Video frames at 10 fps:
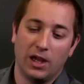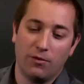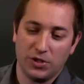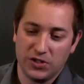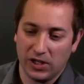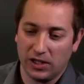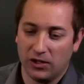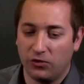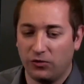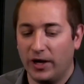Everything
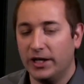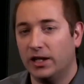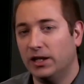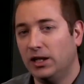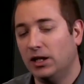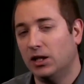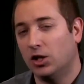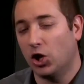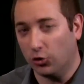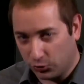is finally
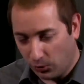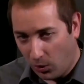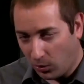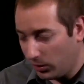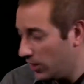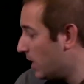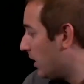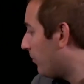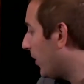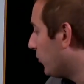controlled
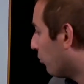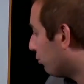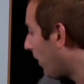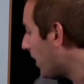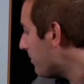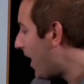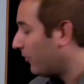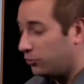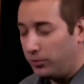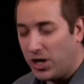by the prime
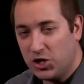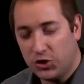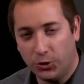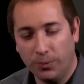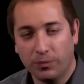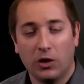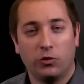mask register.